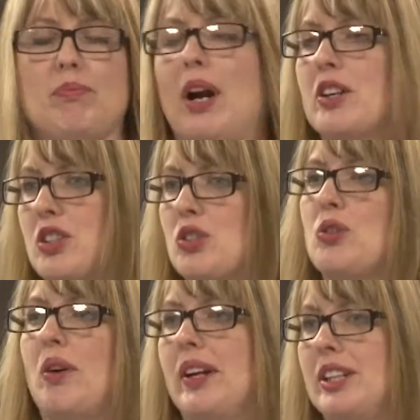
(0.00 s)
part
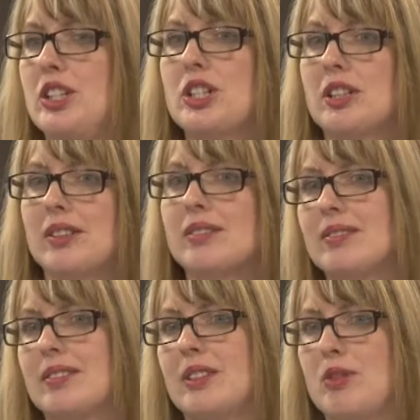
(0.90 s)
storage
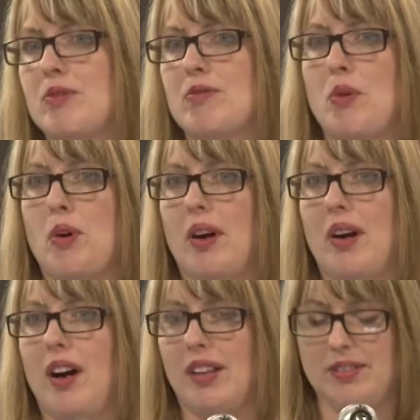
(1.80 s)

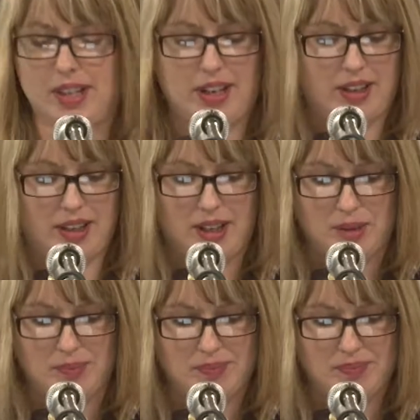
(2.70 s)
for all of our
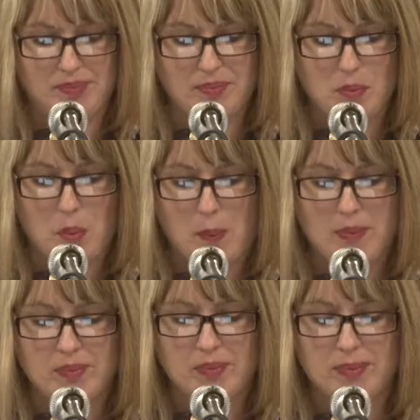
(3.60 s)

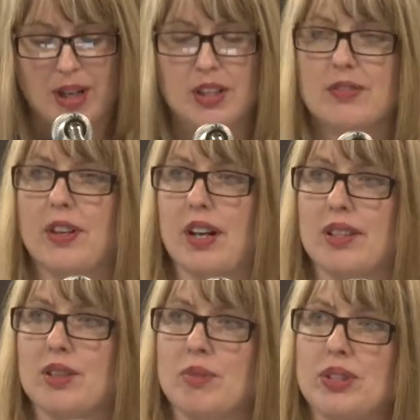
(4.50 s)
parts for our
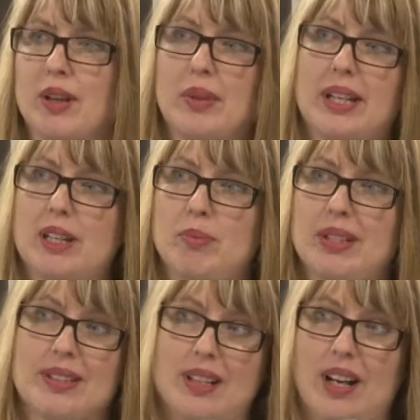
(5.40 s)
customers that we keep
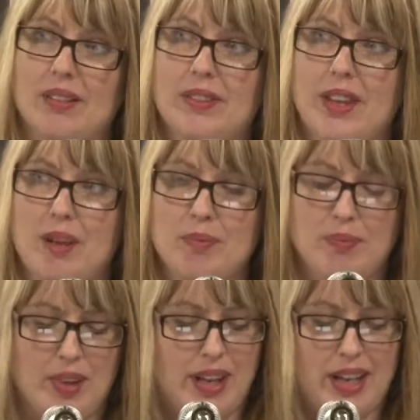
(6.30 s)
in stock for
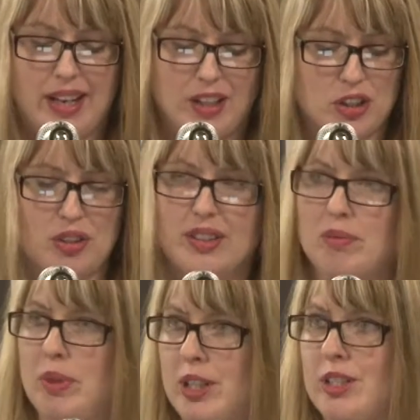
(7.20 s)
them. And I'll show you
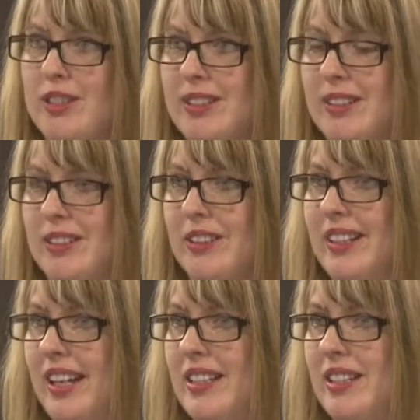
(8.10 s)
some pictures and you'll get
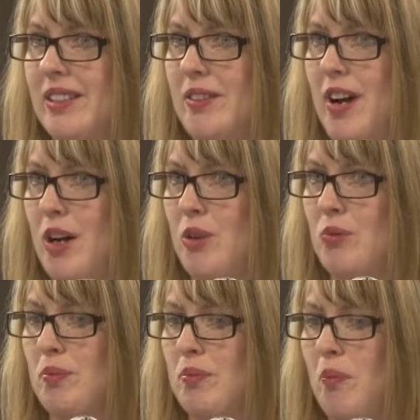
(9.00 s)
an idea of how